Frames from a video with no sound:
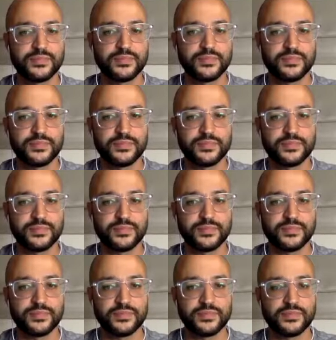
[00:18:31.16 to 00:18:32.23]

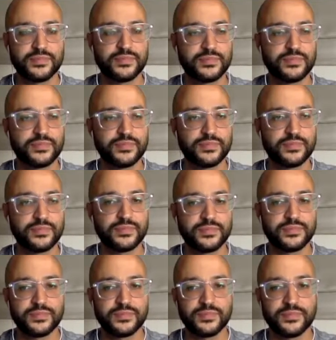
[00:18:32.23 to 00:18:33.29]

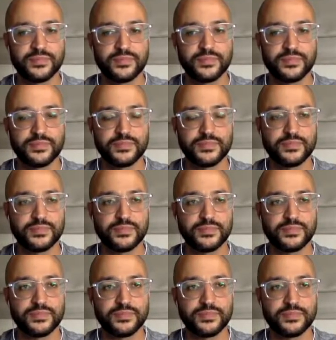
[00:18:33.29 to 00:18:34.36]

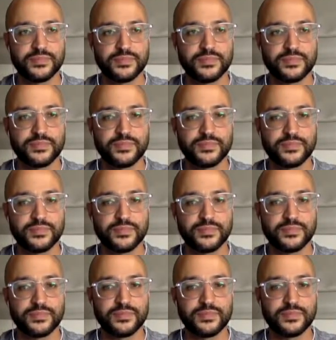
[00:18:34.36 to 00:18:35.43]

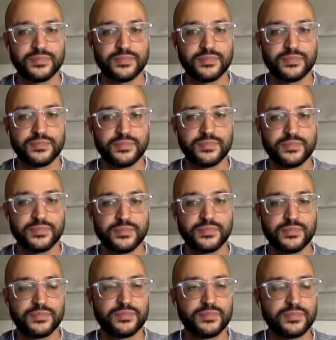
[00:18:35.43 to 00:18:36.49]

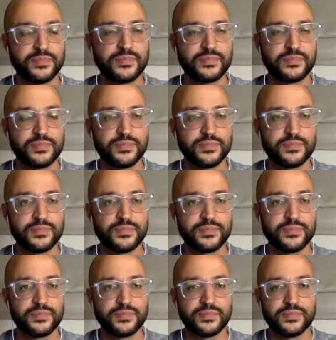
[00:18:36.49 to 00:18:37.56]

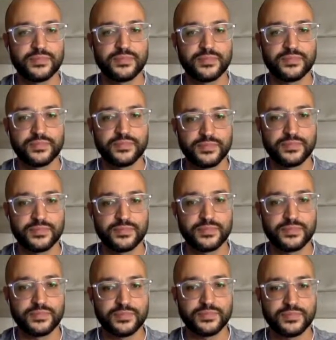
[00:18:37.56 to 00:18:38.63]

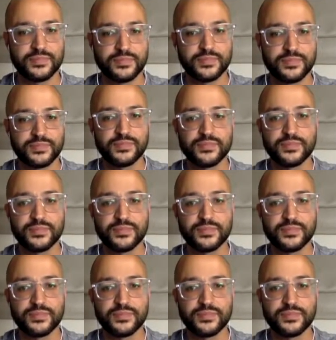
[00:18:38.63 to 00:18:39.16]
(not speaking)